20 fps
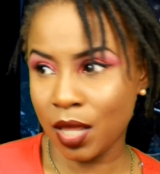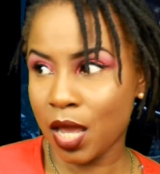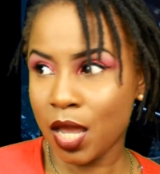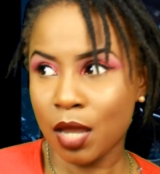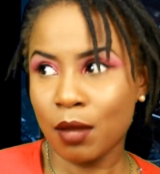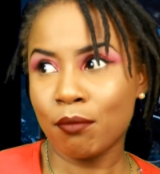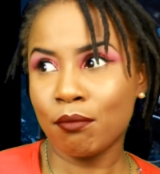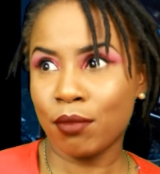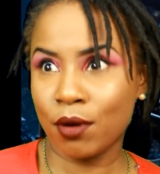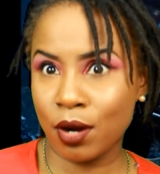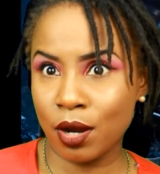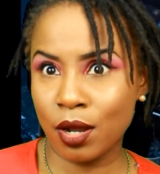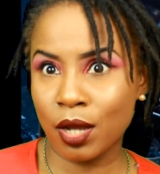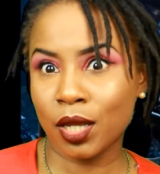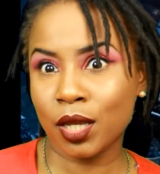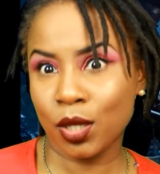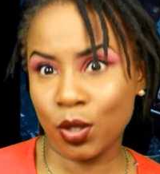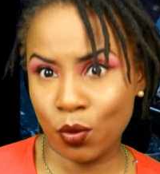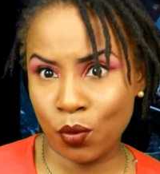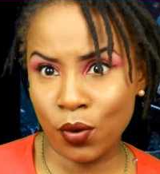Like,
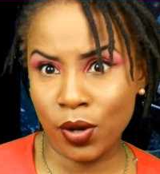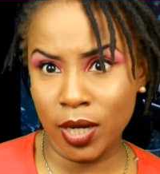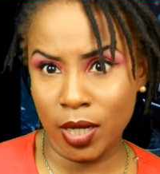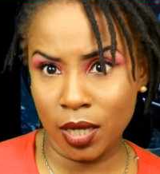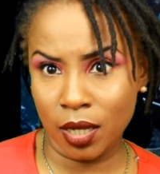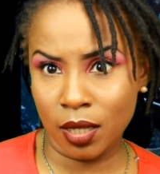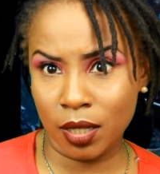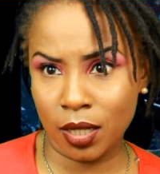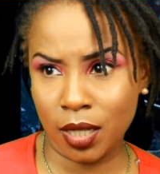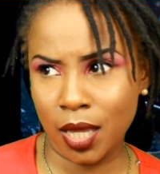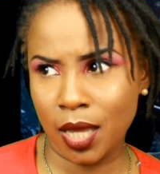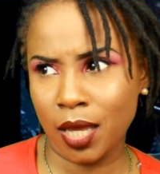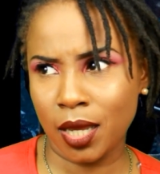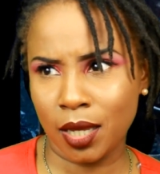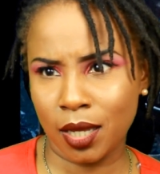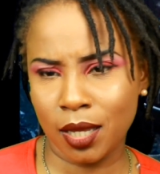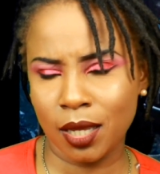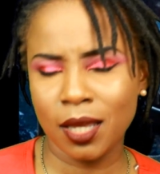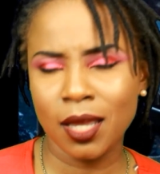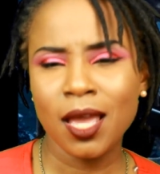bruh, get on it.
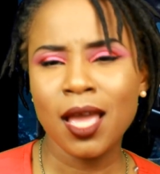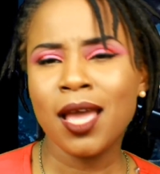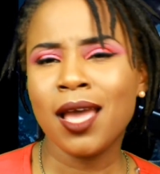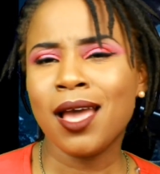Like,